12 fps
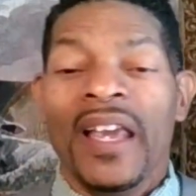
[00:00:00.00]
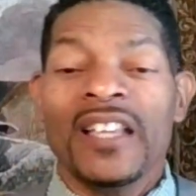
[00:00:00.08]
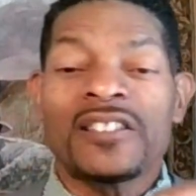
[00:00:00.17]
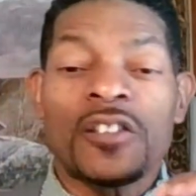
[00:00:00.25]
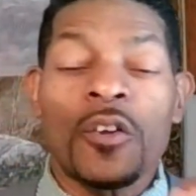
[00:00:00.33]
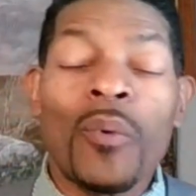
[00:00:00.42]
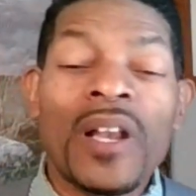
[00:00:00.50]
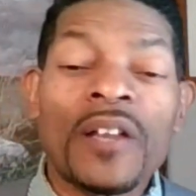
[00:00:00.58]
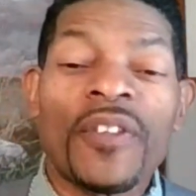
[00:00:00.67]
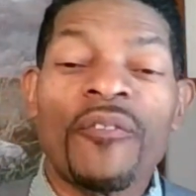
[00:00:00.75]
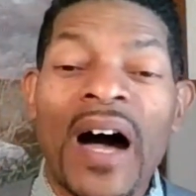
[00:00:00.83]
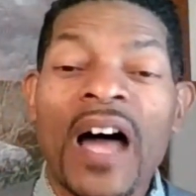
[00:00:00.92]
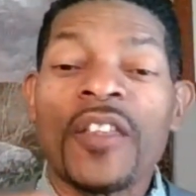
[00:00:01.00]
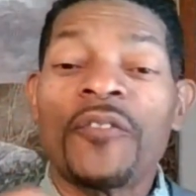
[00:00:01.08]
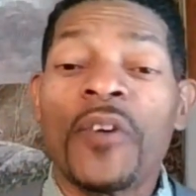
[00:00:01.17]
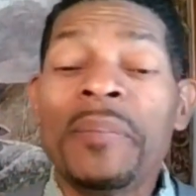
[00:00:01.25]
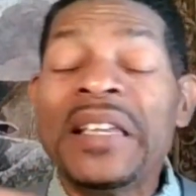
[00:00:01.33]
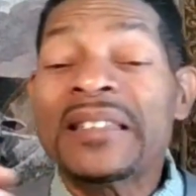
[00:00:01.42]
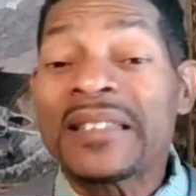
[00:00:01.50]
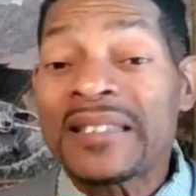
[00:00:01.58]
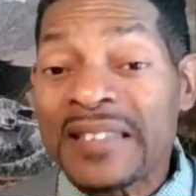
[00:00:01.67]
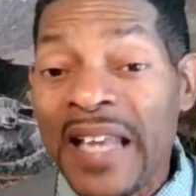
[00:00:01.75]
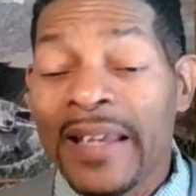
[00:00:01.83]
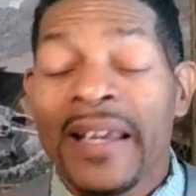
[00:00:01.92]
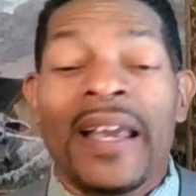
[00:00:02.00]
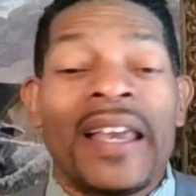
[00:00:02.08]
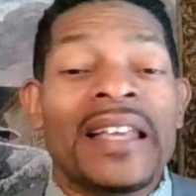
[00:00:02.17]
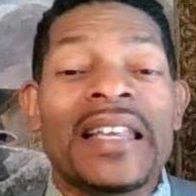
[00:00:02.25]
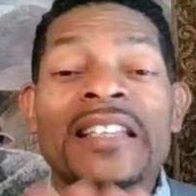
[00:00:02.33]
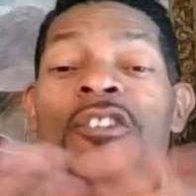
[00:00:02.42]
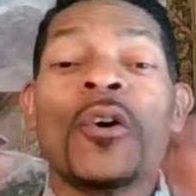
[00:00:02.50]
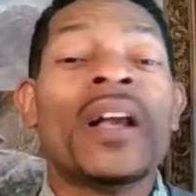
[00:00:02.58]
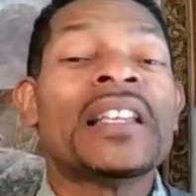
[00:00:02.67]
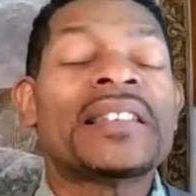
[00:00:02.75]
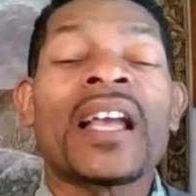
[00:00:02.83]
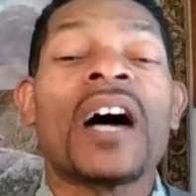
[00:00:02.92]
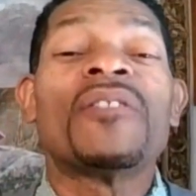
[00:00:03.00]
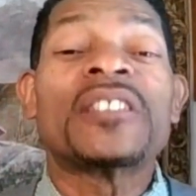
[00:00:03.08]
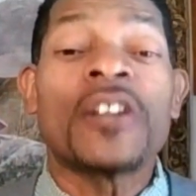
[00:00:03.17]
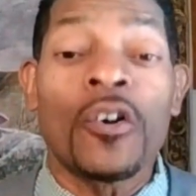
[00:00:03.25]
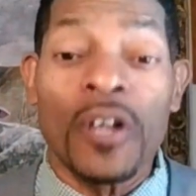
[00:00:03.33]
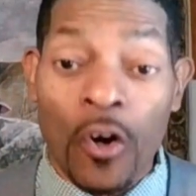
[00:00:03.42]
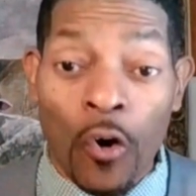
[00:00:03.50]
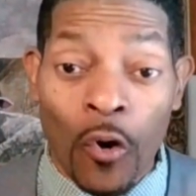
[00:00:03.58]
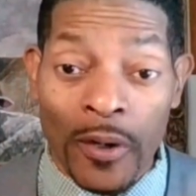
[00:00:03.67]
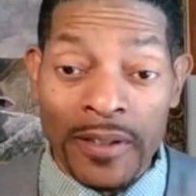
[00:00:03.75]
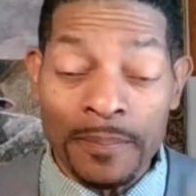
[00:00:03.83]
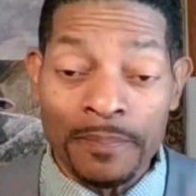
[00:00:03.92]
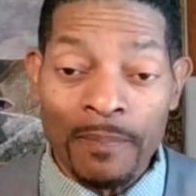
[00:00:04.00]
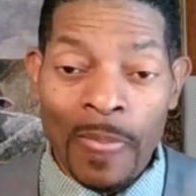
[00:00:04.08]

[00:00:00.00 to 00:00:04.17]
It's the will of the Father for me to say. He didn't do anything of his own accord.